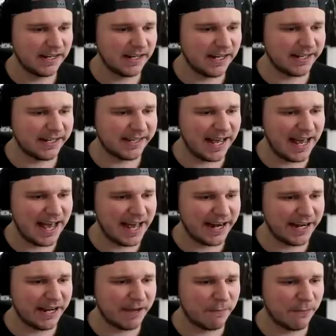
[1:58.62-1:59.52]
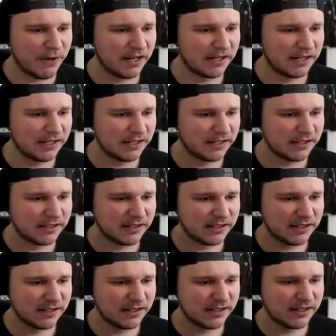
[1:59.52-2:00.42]
Look at him!
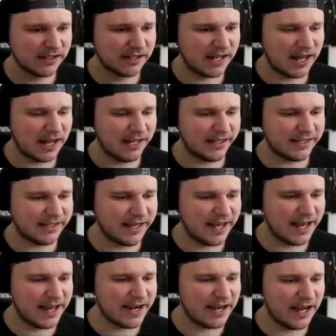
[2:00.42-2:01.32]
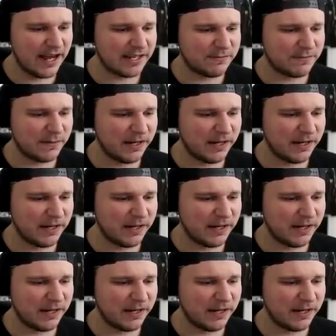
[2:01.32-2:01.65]
I cannot